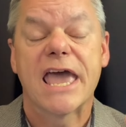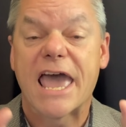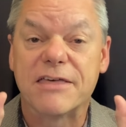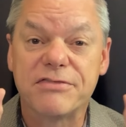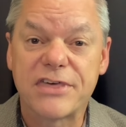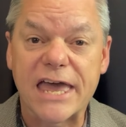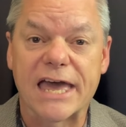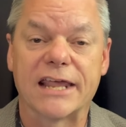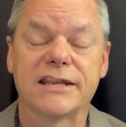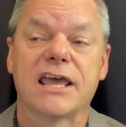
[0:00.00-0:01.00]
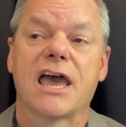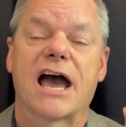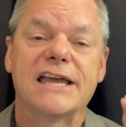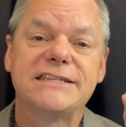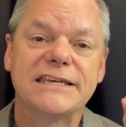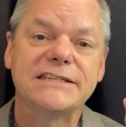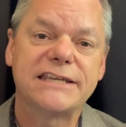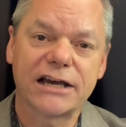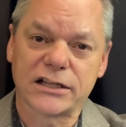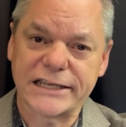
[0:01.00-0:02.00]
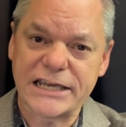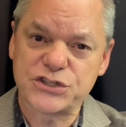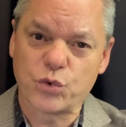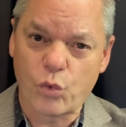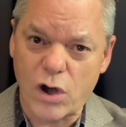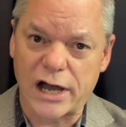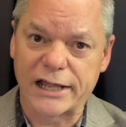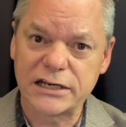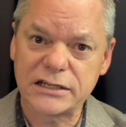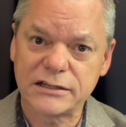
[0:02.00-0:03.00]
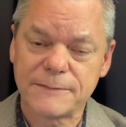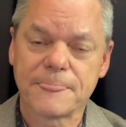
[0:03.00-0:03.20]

And then I detail each one